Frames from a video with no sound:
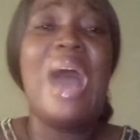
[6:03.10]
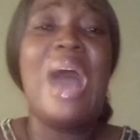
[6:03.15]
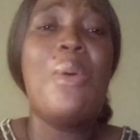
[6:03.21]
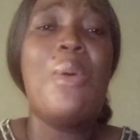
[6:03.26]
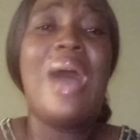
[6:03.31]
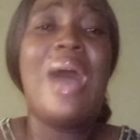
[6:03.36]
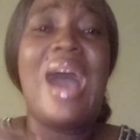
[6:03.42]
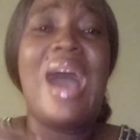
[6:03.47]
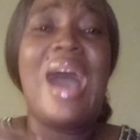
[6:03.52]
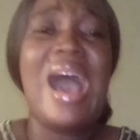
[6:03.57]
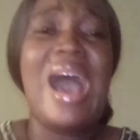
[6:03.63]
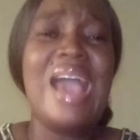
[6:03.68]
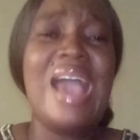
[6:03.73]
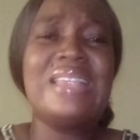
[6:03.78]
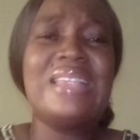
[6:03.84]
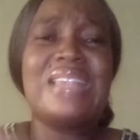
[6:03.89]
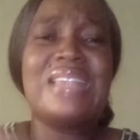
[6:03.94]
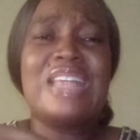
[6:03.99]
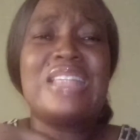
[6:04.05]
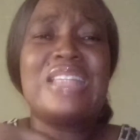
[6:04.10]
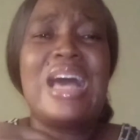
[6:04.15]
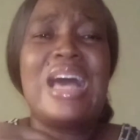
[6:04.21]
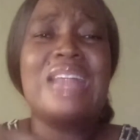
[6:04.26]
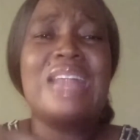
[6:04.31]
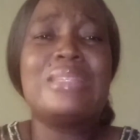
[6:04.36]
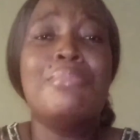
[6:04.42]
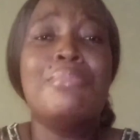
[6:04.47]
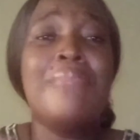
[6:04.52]
Our eyes as,
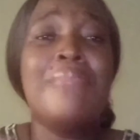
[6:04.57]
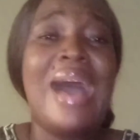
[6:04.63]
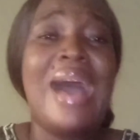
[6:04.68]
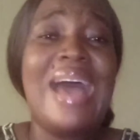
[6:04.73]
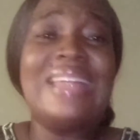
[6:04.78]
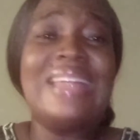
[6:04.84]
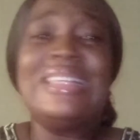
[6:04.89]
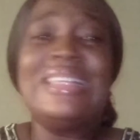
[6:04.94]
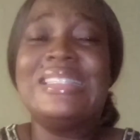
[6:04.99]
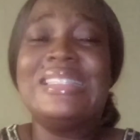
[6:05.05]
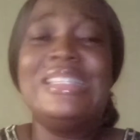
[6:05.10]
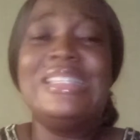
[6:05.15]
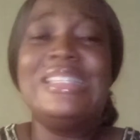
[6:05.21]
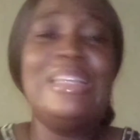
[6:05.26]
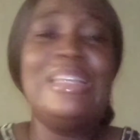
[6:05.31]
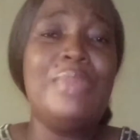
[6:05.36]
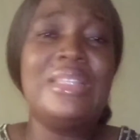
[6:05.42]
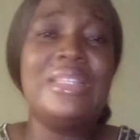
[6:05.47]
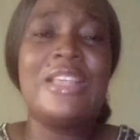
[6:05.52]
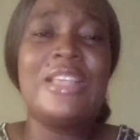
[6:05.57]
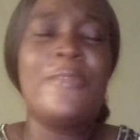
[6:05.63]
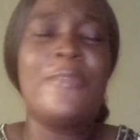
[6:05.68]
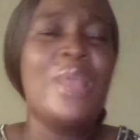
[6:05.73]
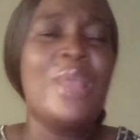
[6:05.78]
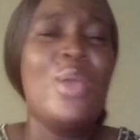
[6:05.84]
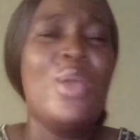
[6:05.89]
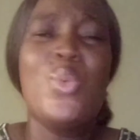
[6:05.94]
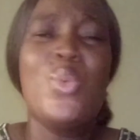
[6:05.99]
as man is
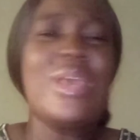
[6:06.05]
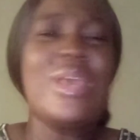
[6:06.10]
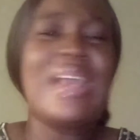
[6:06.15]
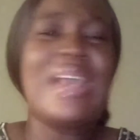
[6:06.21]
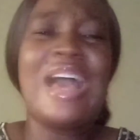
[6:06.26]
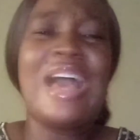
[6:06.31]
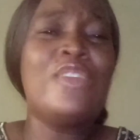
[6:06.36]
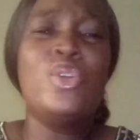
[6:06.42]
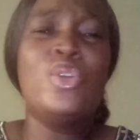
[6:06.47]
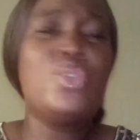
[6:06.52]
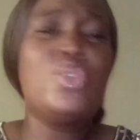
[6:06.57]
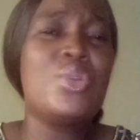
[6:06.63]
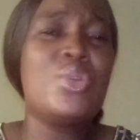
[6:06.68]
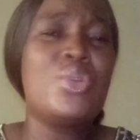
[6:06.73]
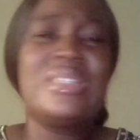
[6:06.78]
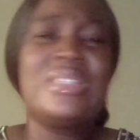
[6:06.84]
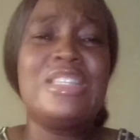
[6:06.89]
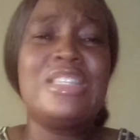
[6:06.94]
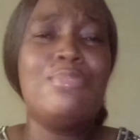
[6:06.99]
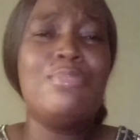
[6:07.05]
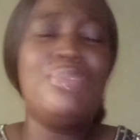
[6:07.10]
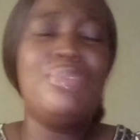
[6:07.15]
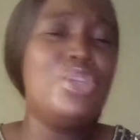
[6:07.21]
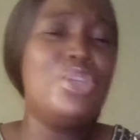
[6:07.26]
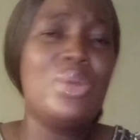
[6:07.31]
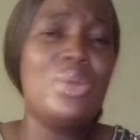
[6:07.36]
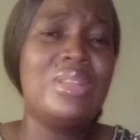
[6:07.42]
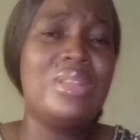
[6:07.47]
limited. We cannot just see
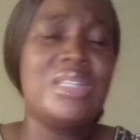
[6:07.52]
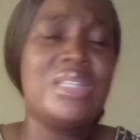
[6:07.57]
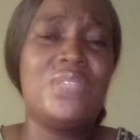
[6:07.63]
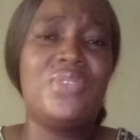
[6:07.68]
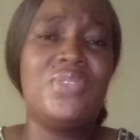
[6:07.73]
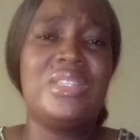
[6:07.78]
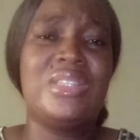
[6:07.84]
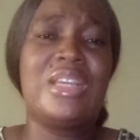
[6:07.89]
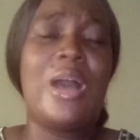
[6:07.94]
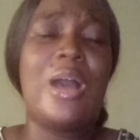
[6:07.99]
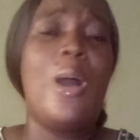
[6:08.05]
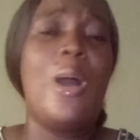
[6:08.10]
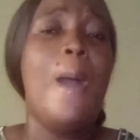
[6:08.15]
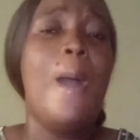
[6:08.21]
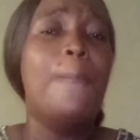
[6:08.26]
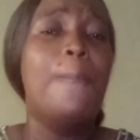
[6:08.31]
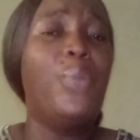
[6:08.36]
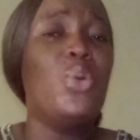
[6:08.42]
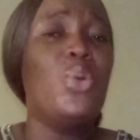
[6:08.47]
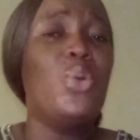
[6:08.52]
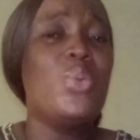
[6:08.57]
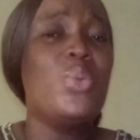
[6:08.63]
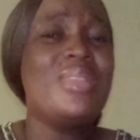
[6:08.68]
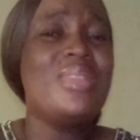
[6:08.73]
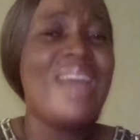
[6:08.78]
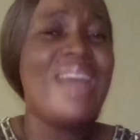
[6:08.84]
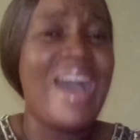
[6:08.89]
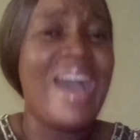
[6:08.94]
beyond this physical, but
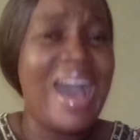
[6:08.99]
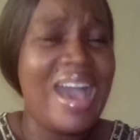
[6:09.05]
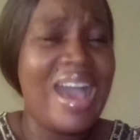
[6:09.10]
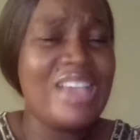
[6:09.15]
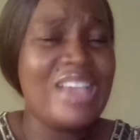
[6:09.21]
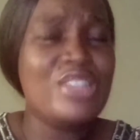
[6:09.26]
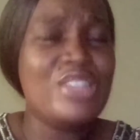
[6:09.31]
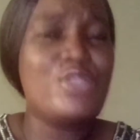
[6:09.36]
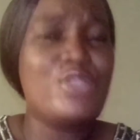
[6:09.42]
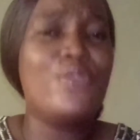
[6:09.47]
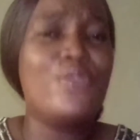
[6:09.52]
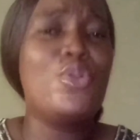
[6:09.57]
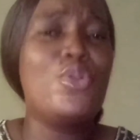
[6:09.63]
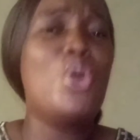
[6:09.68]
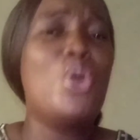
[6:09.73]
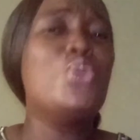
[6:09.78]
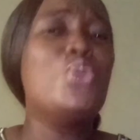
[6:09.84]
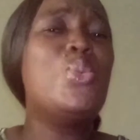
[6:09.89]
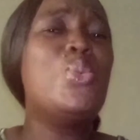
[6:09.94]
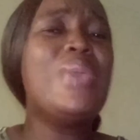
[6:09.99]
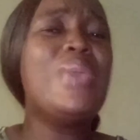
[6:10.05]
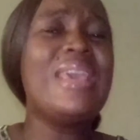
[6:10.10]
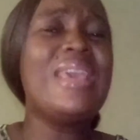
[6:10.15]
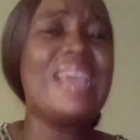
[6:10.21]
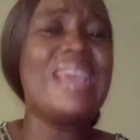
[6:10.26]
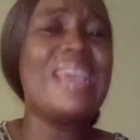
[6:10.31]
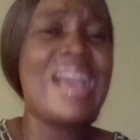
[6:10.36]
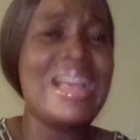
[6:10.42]
with the eyes of God,
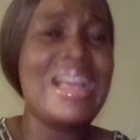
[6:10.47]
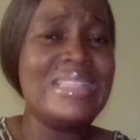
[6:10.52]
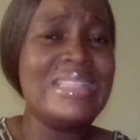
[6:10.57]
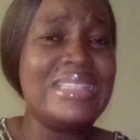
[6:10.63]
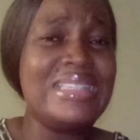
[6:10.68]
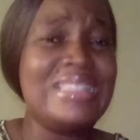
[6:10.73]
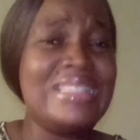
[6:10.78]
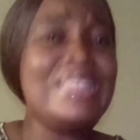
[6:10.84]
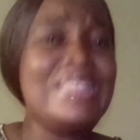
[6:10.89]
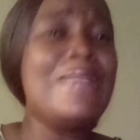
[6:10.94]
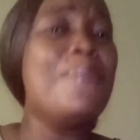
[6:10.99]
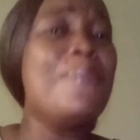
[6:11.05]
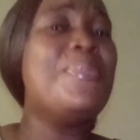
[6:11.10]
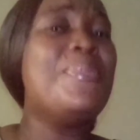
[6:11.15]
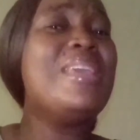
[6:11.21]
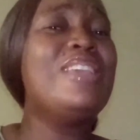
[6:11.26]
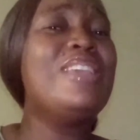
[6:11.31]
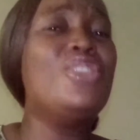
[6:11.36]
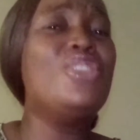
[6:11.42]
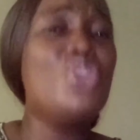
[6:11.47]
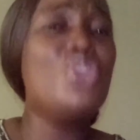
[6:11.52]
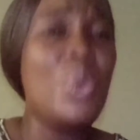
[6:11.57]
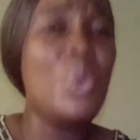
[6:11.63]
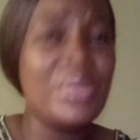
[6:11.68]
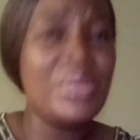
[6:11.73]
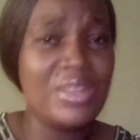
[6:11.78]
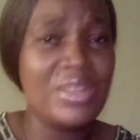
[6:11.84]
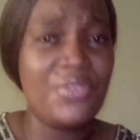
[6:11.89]
we can see
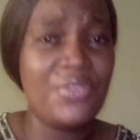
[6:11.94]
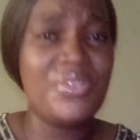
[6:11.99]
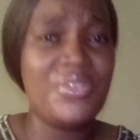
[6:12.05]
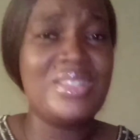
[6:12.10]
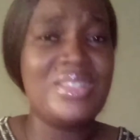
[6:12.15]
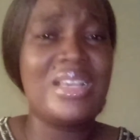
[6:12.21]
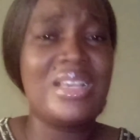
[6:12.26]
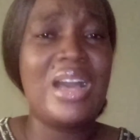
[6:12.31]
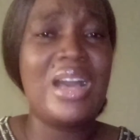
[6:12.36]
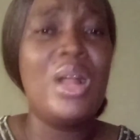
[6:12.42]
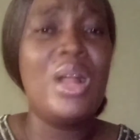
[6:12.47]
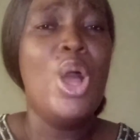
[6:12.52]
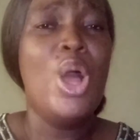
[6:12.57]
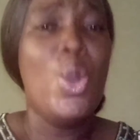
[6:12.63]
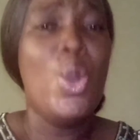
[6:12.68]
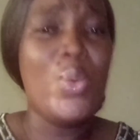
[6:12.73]
beyond the physical.